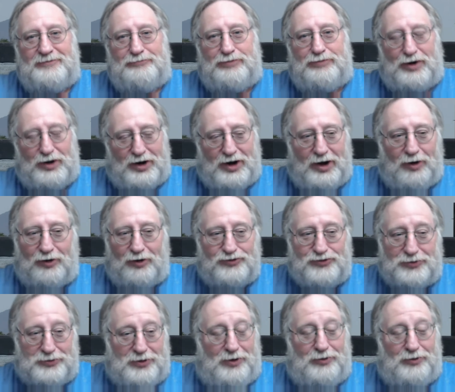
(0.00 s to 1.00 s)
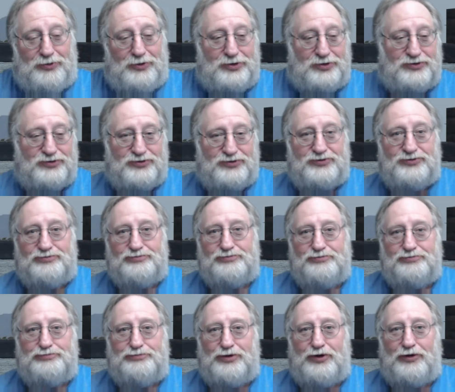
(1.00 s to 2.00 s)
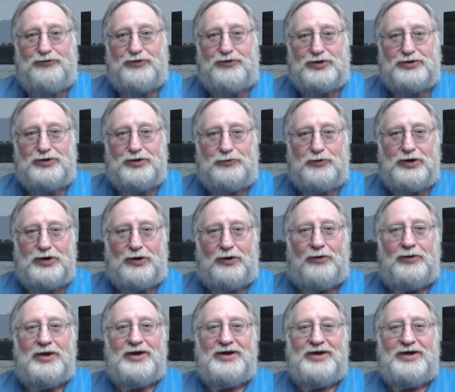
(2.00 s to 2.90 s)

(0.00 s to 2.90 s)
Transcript: but I also know that it's perfectly real.